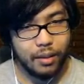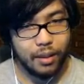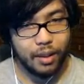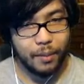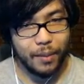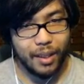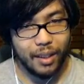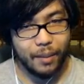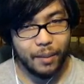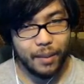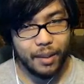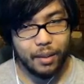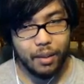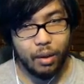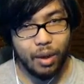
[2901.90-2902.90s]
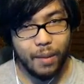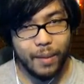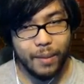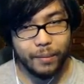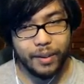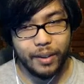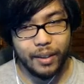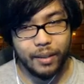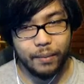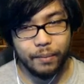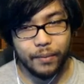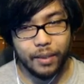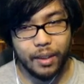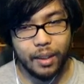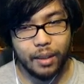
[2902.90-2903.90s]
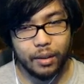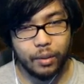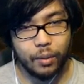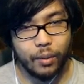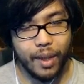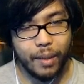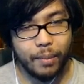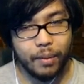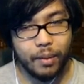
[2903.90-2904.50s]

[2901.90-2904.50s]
on, come on. Oh, I'm empty. Ah, crap.